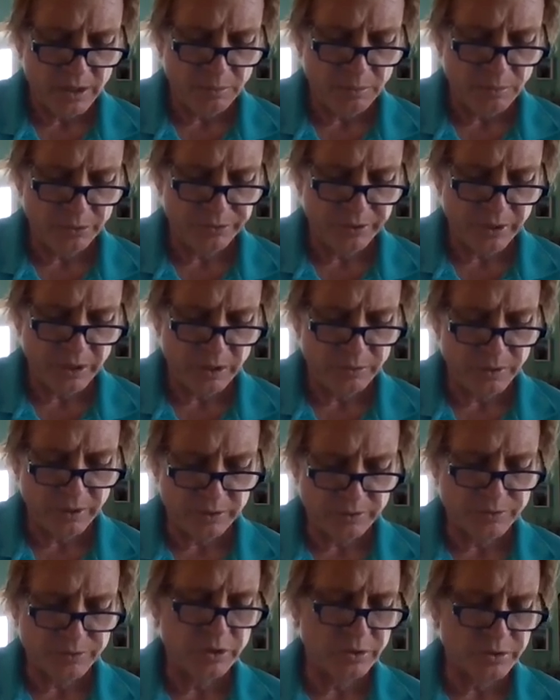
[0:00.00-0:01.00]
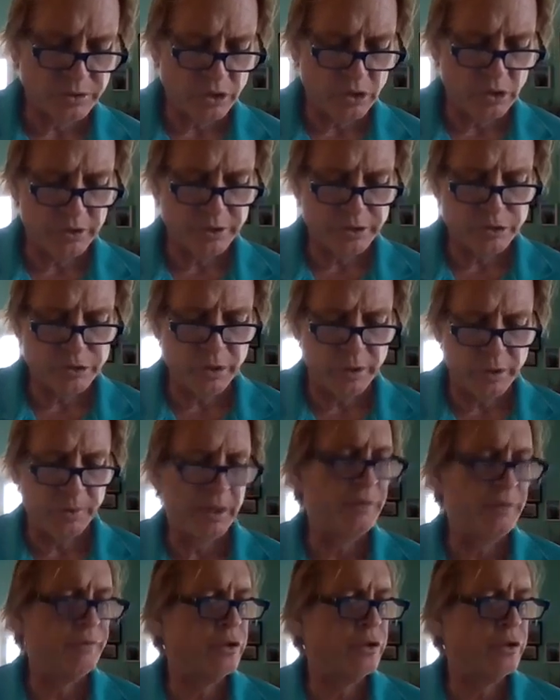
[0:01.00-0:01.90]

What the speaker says: bolt together. So it's called a trimming.